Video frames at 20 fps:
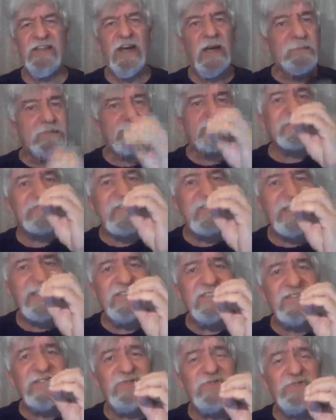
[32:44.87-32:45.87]
I'm just saying,
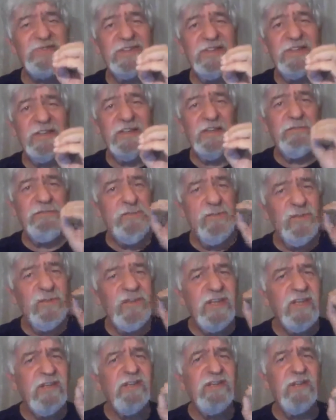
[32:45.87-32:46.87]
dude, if you're
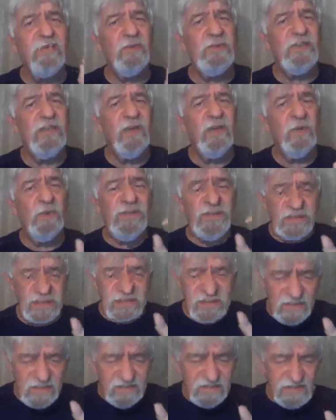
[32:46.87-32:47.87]
hearing what, he, what he's
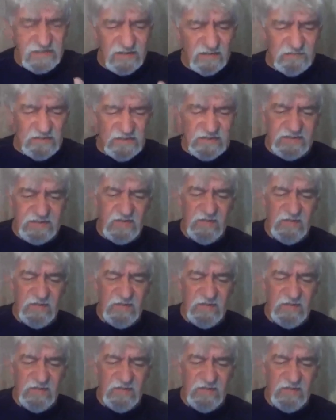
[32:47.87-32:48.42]
saying this evening,